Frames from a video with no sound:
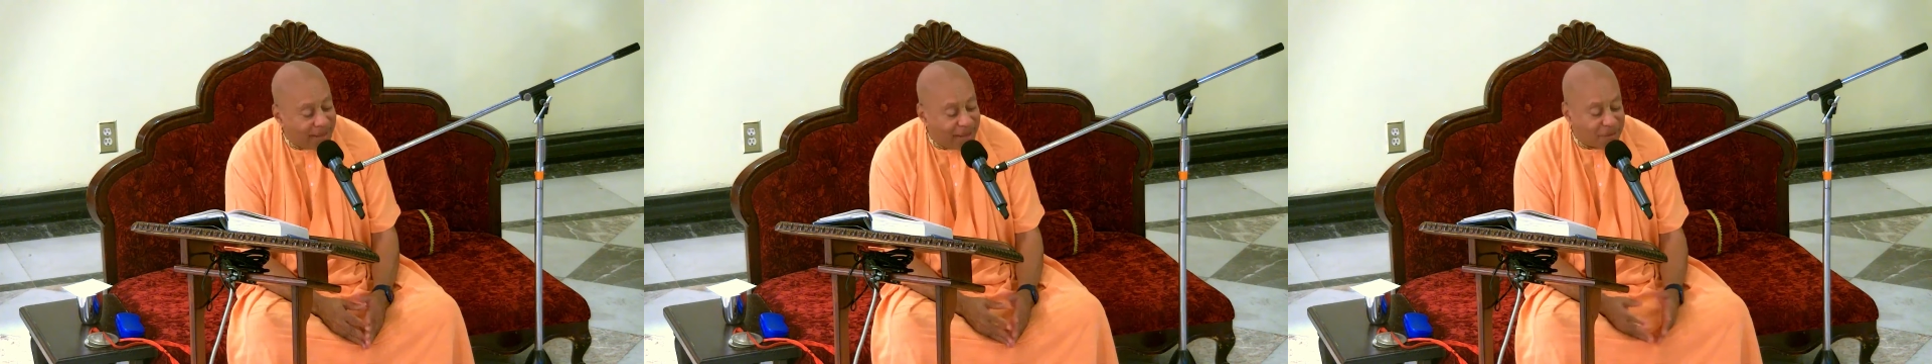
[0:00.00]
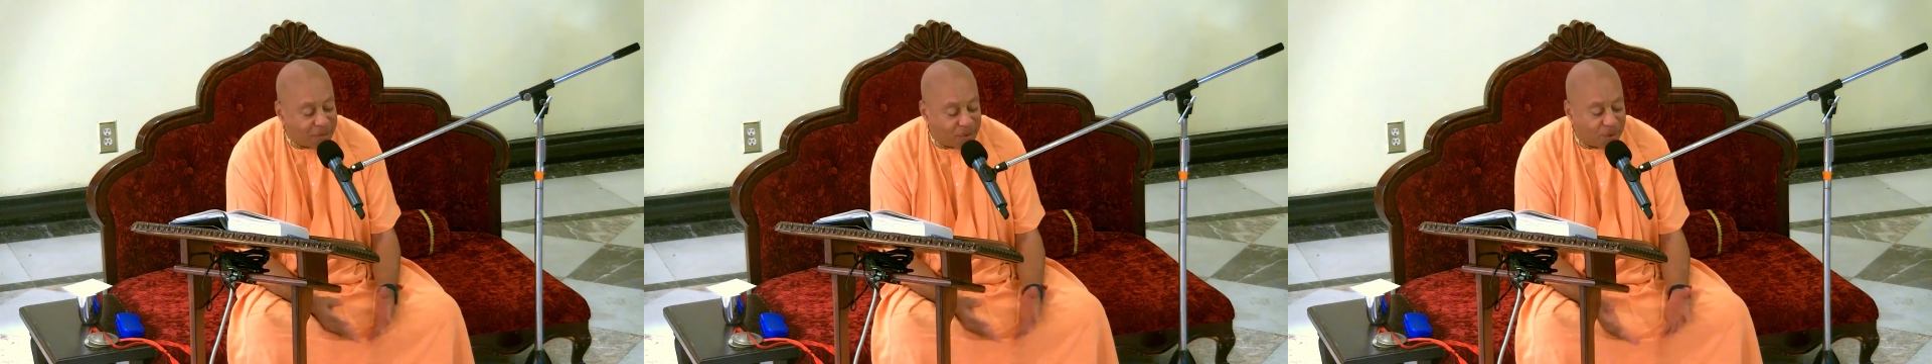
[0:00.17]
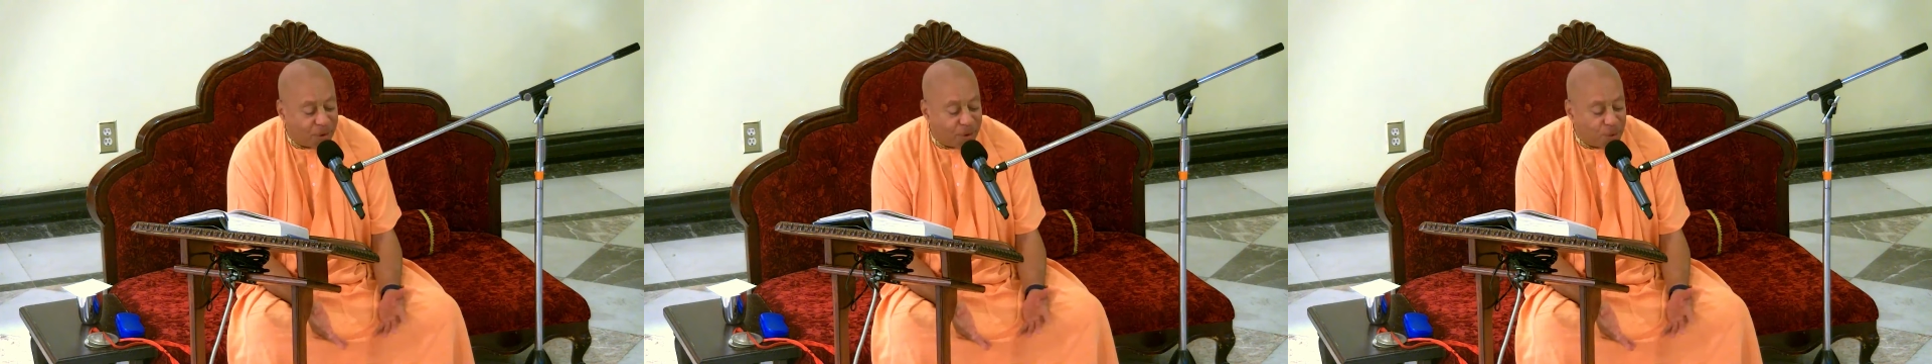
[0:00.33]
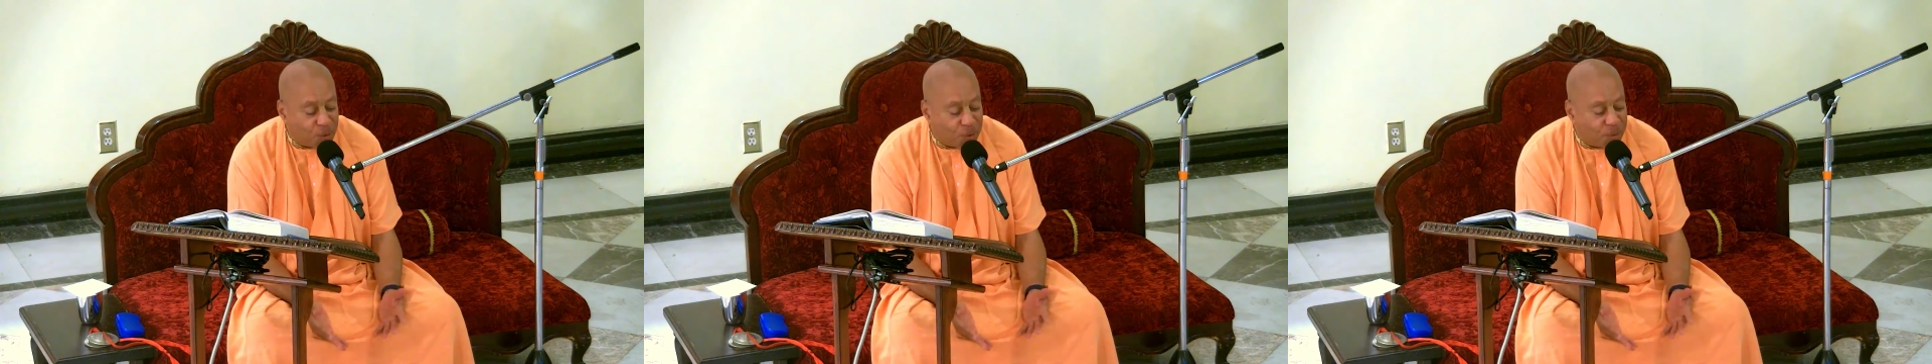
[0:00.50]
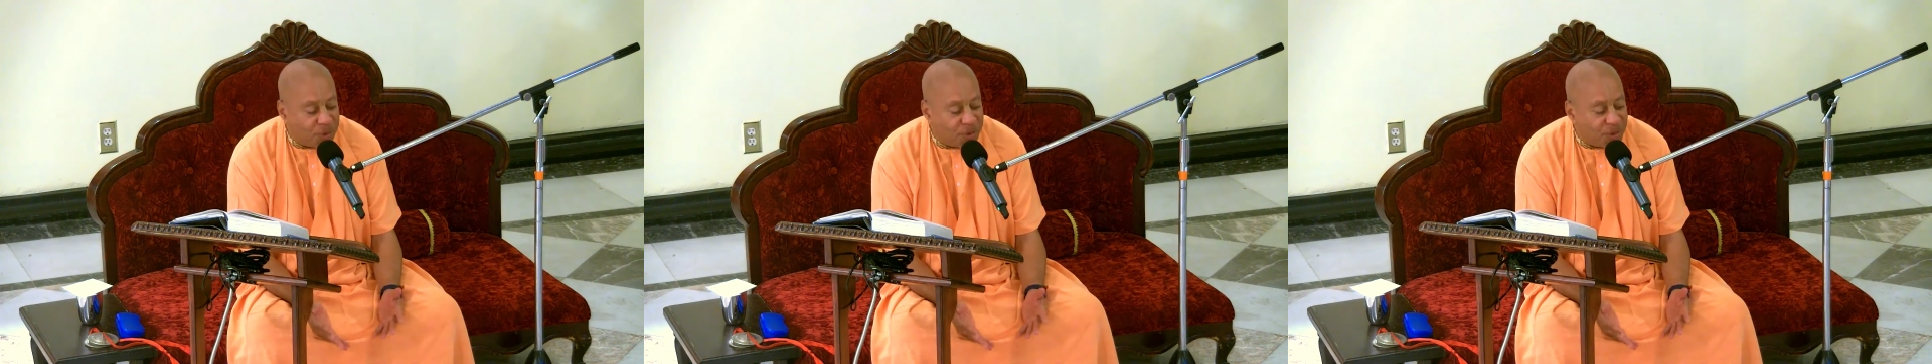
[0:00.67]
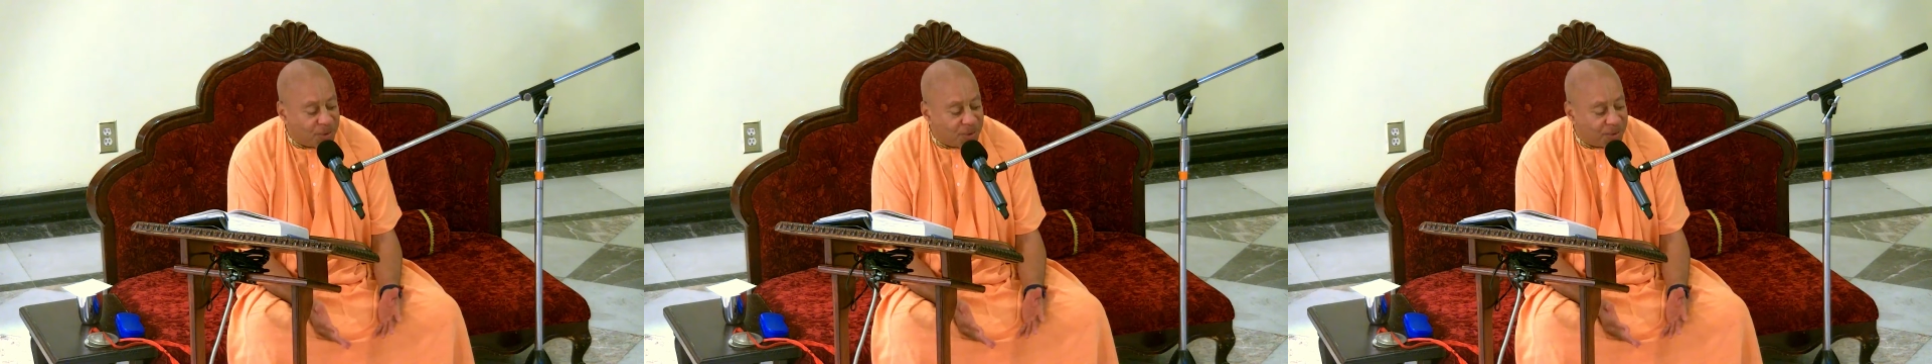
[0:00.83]
and we're all
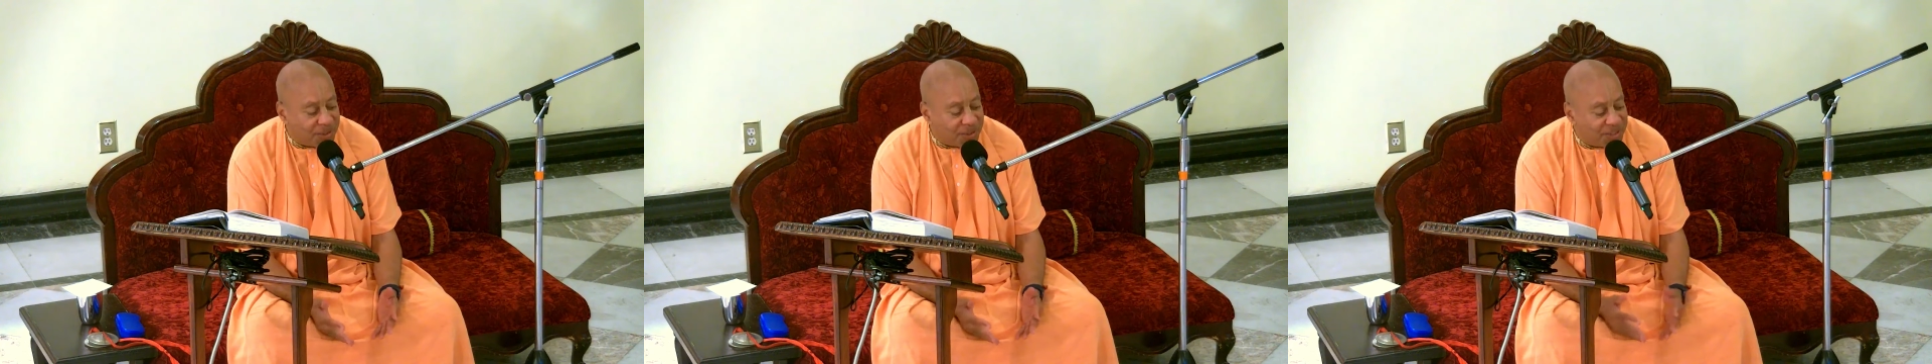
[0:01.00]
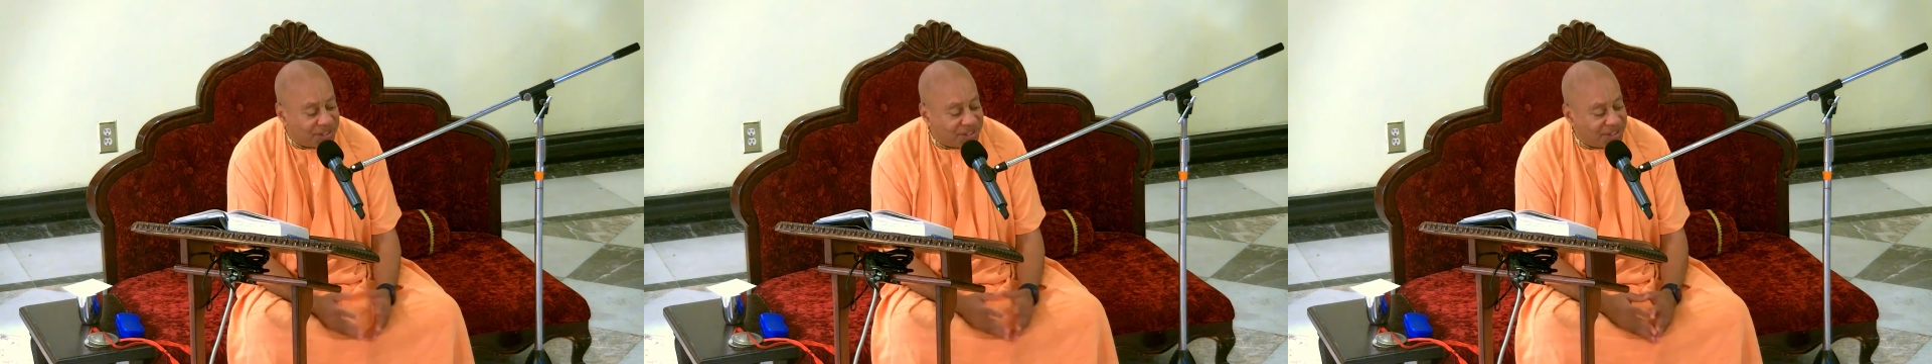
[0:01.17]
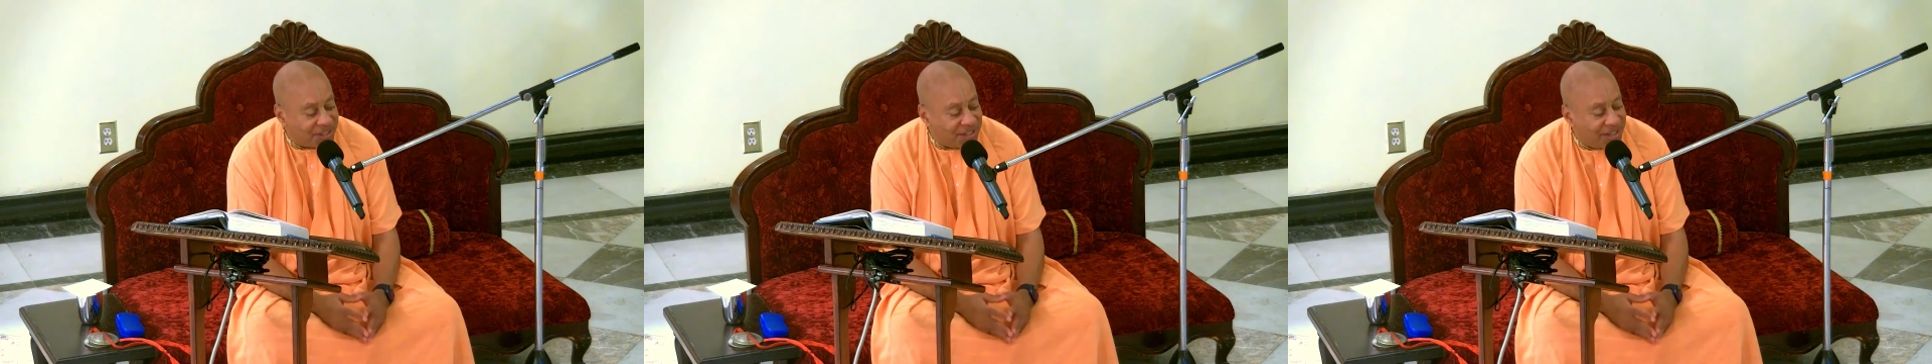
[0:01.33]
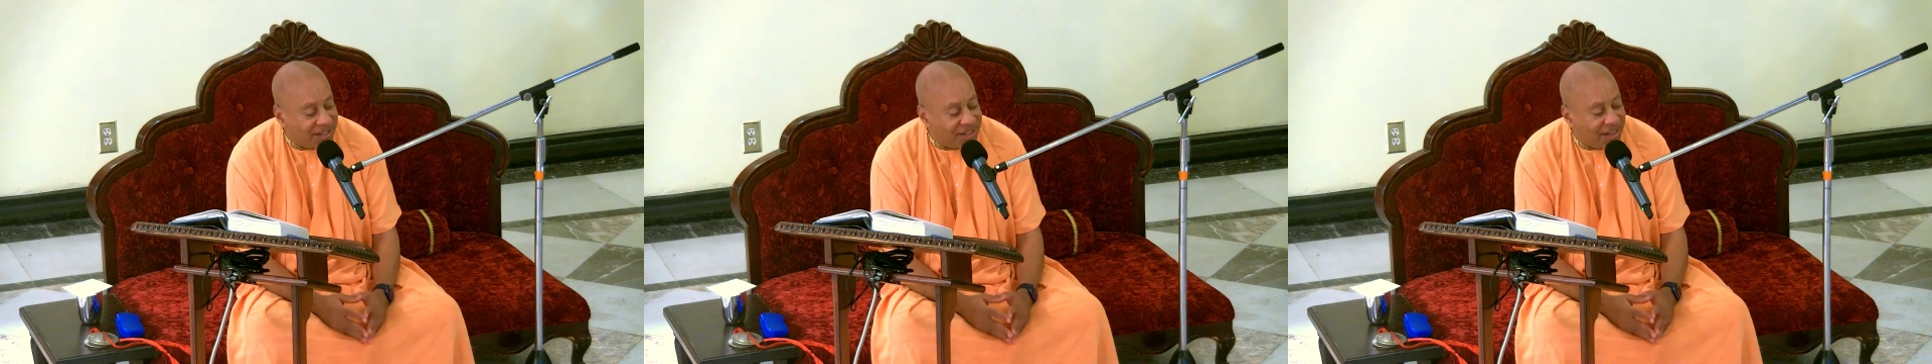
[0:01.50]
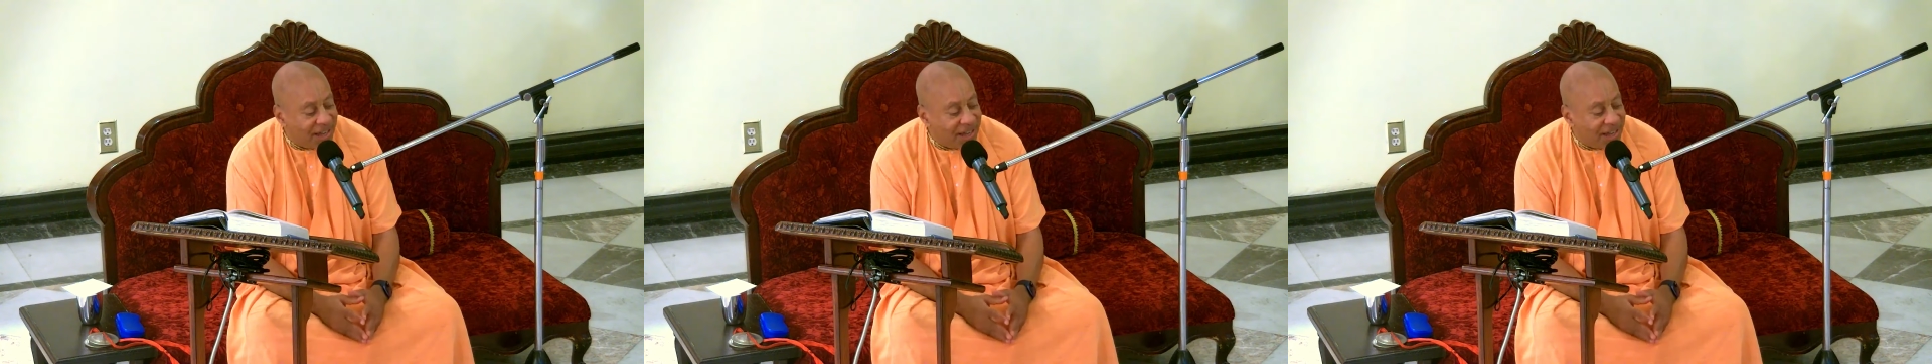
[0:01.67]
Rupanuga, says,